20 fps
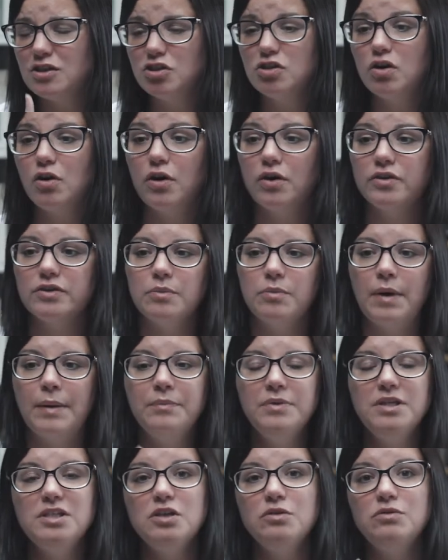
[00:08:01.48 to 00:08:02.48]
sure that when
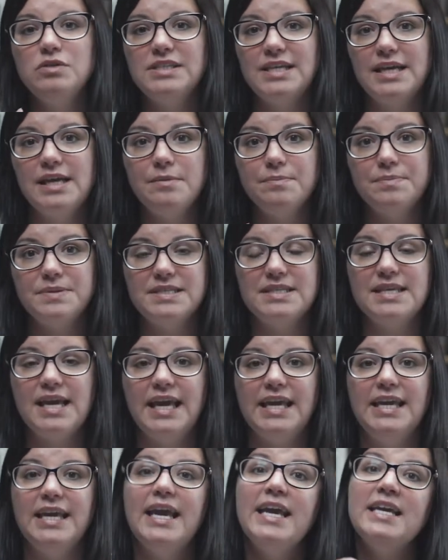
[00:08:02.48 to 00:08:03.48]
we do deep
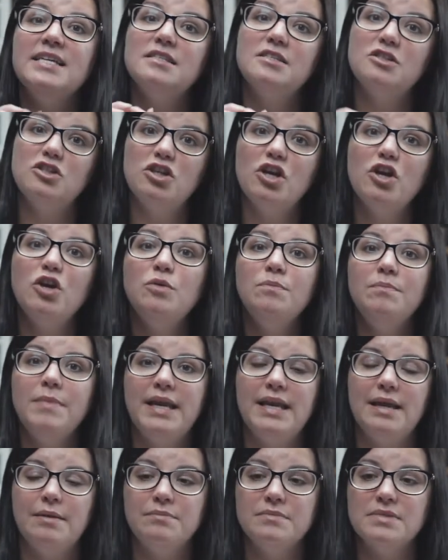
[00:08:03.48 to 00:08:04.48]
sea, it's 2
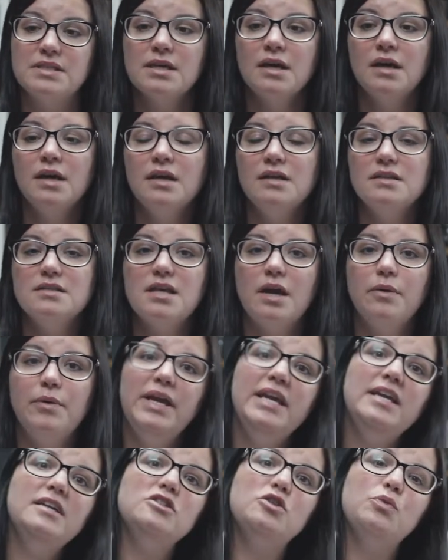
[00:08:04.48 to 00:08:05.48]
minims. So
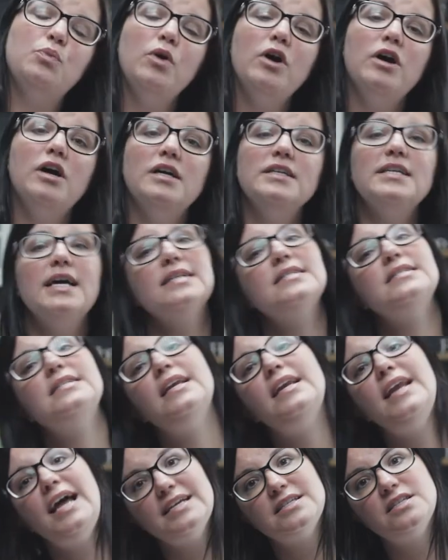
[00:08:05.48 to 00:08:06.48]
each word has to
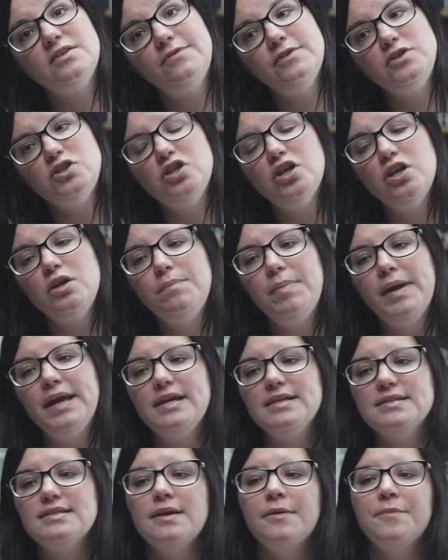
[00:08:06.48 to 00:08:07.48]
last for 2
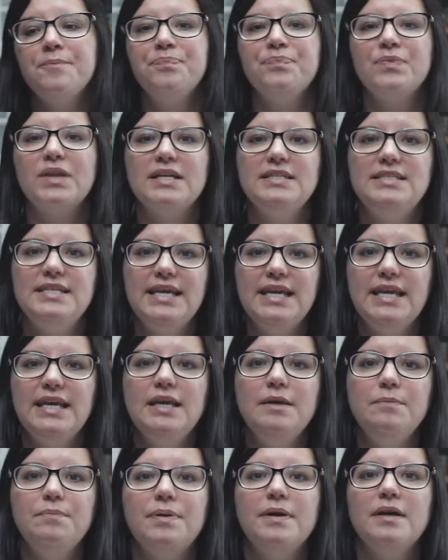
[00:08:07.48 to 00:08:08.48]
beats.
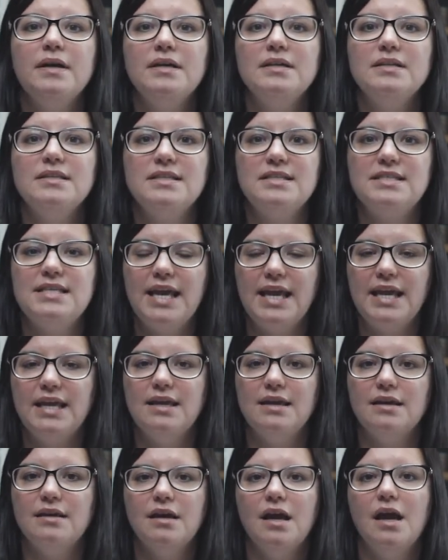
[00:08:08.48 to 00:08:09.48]
Deep sea,
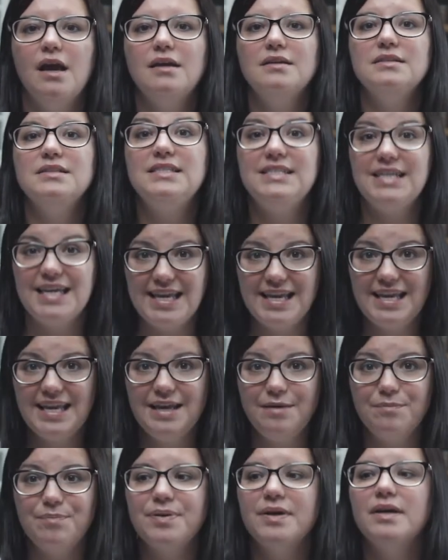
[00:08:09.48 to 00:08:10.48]

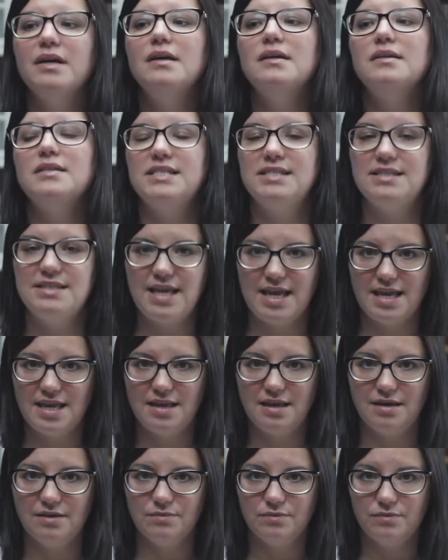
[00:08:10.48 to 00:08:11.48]
deep sea,
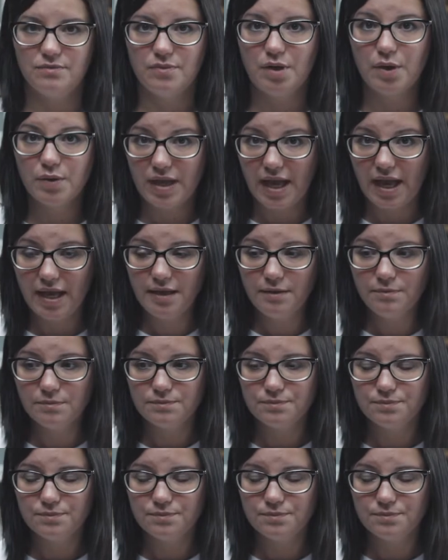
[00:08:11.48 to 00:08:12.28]
okay?